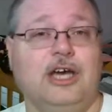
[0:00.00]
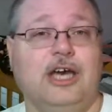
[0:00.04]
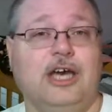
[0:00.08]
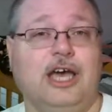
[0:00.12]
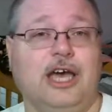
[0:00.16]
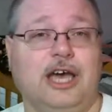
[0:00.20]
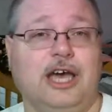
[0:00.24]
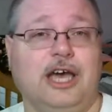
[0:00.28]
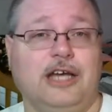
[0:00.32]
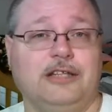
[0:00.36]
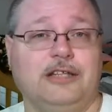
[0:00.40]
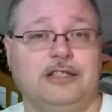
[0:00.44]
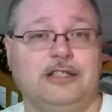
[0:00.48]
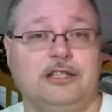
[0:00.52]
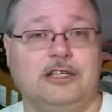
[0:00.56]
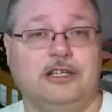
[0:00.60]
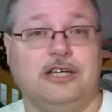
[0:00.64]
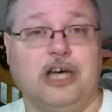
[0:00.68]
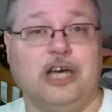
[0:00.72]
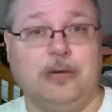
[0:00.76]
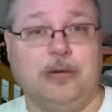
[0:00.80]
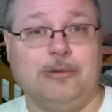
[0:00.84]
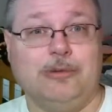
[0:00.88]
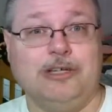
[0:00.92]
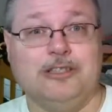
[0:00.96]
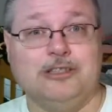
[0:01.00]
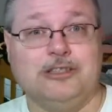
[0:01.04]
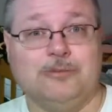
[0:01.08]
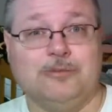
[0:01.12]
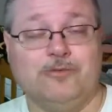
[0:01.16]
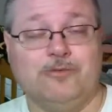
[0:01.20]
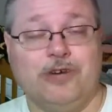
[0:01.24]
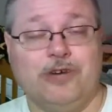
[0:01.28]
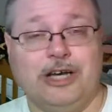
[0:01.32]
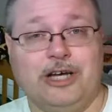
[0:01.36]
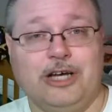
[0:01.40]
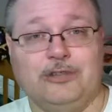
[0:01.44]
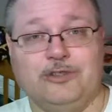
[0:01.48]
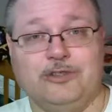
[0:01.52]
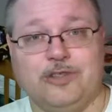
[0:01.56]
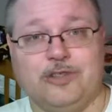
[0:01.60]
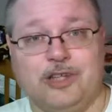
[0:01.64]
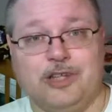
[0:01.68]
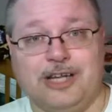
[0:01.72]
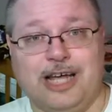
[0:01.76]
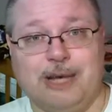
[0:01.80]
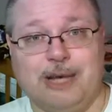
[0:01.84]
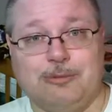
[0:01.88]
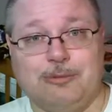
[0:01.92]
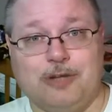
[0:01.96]
and uh, copying some files to the
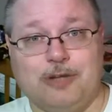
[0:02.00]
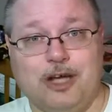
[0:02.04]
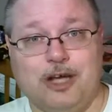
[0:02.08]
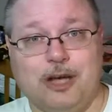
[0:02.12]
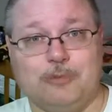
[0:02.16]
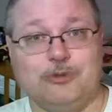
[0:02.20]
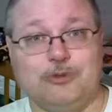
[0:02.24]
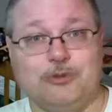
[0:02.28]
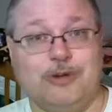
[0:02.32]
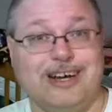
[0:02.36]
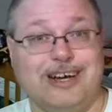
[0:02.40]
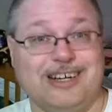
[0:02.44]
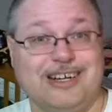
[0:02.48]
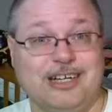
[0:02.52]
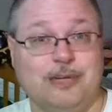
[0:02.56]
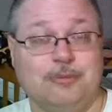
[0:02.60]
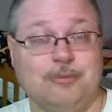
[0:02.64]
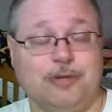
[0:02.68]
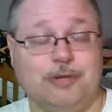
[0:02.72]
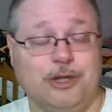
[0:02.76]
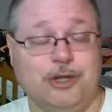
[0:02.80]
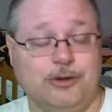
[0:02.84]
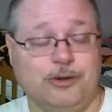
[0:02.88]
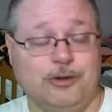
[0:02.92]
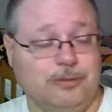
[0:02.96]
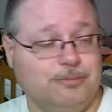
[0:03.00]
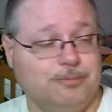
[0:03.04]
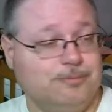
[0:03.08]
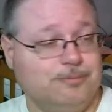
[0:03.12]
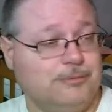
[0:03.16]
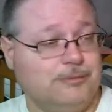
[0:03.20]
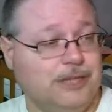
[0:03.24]
laptop so I can upload them.